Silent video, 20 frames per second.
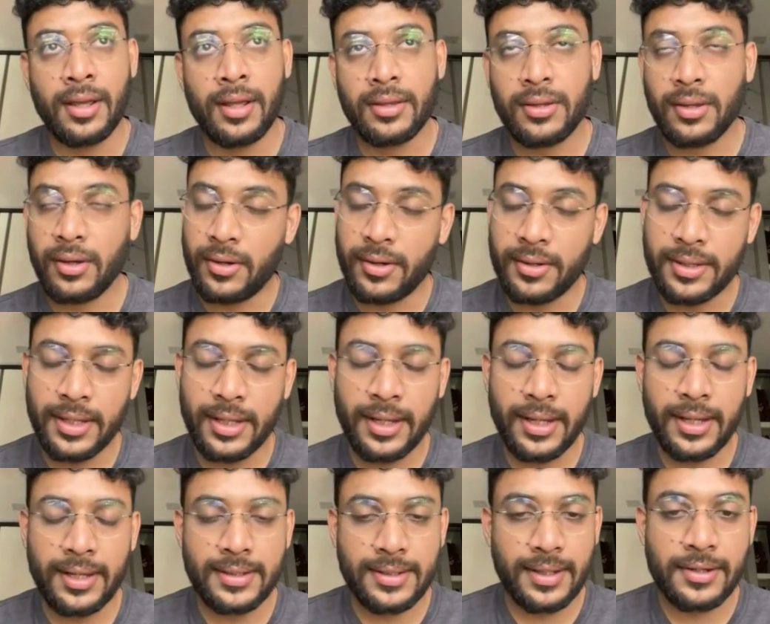Third
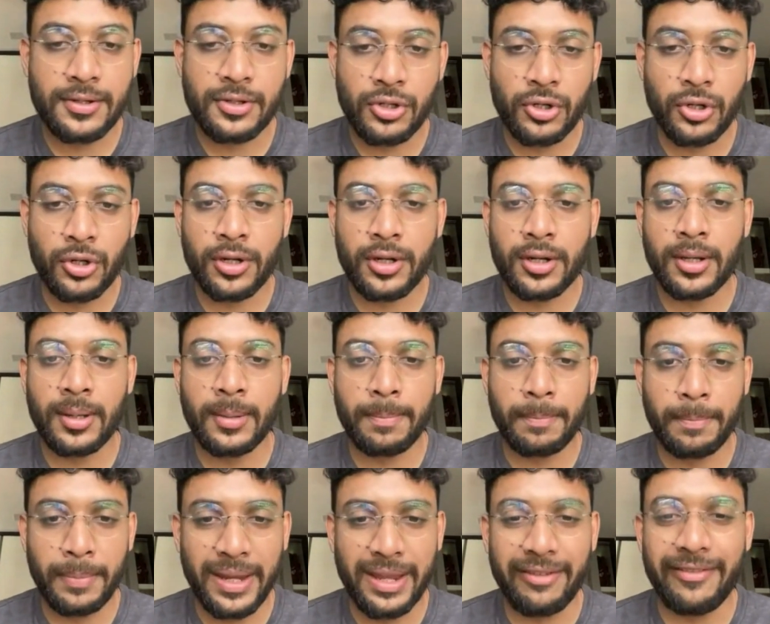thing is it should
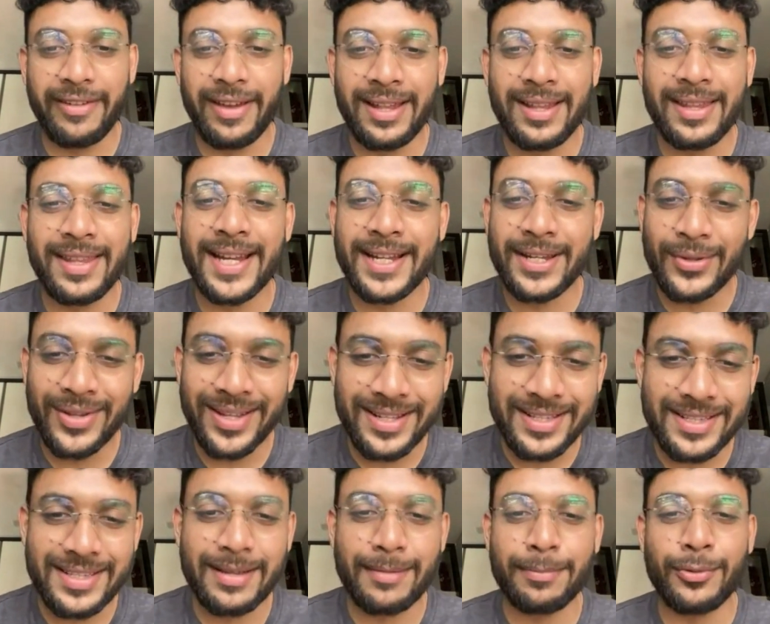pay well, that you
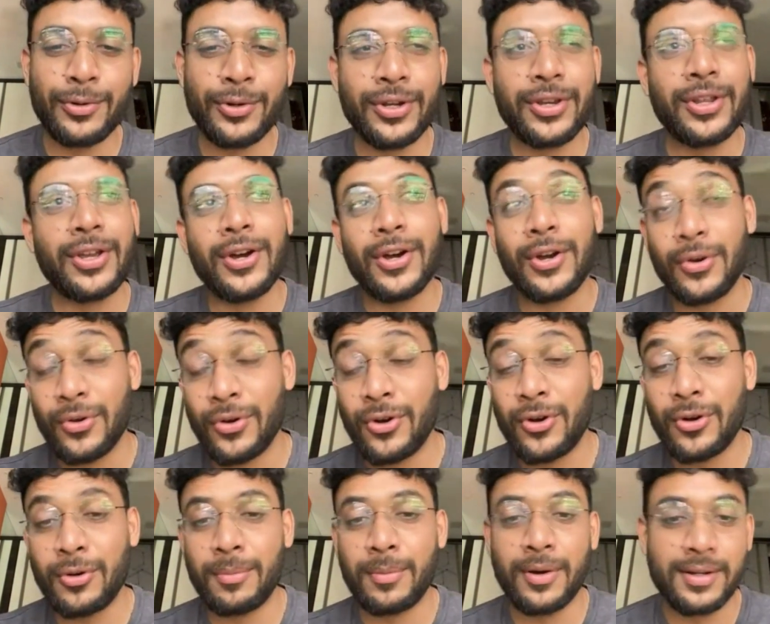can support your
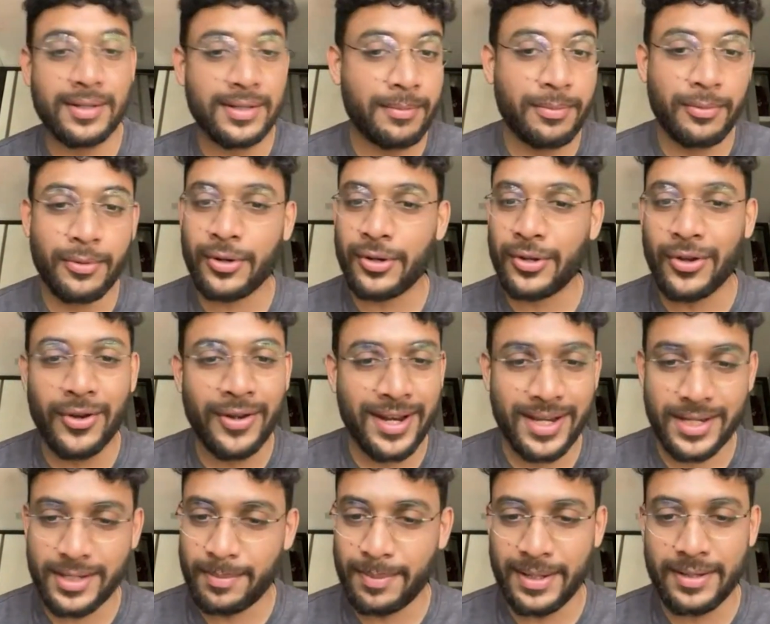home or support your
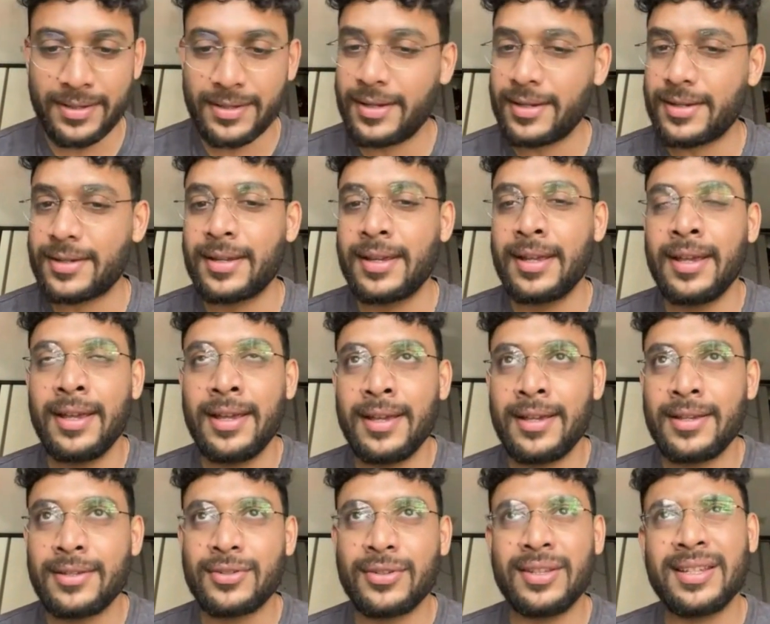expenses.
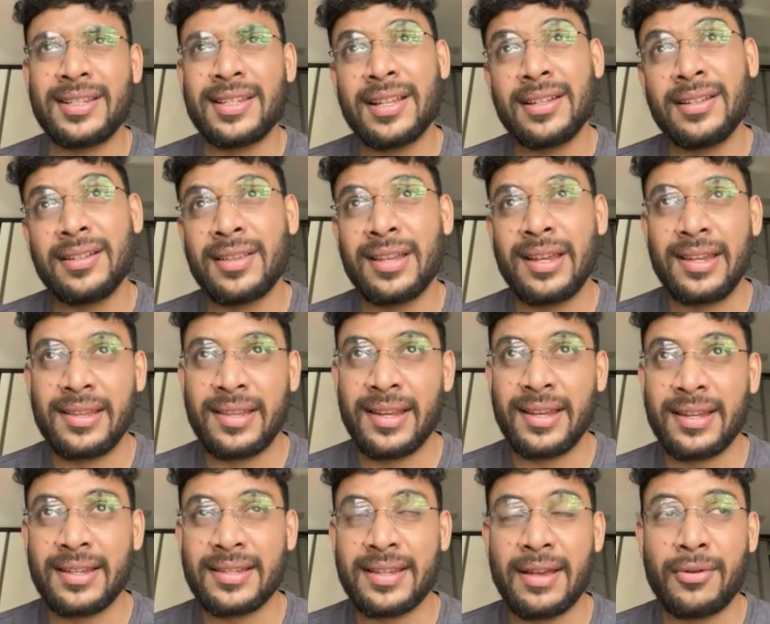So these are the three
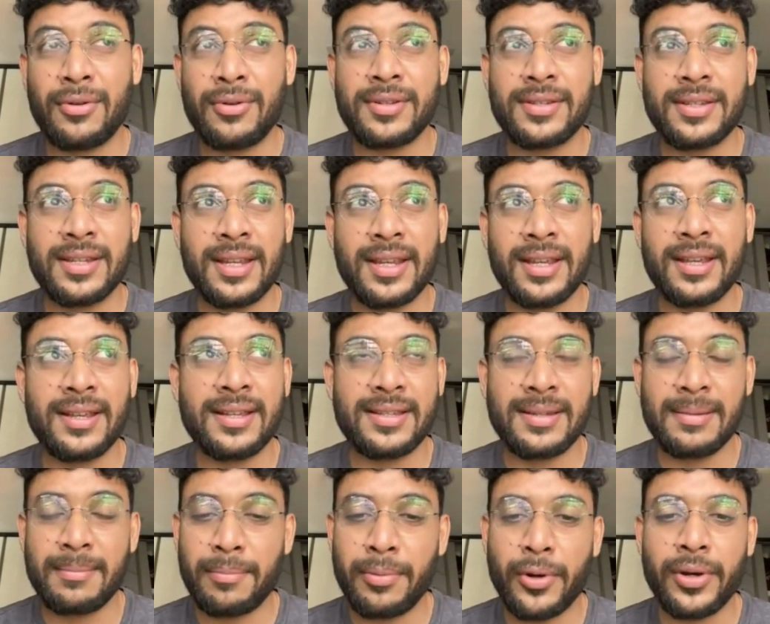things I would say
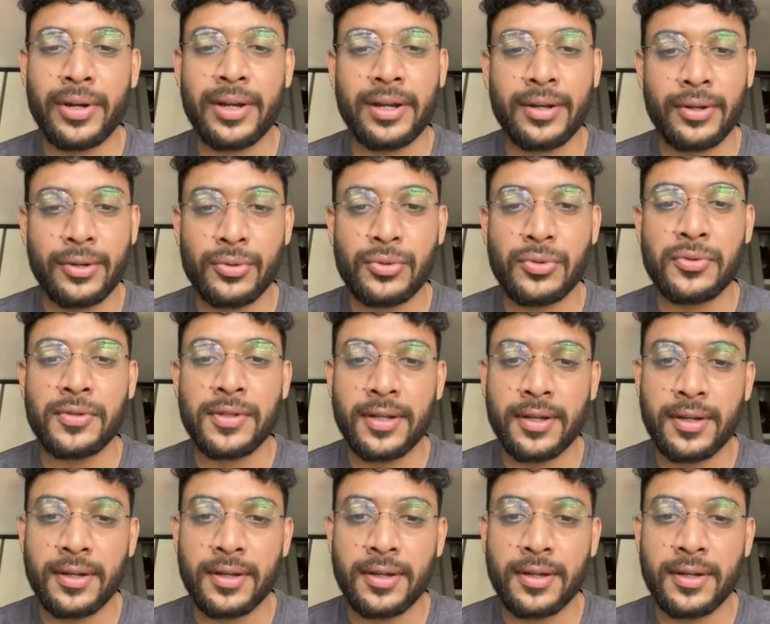is important to choose a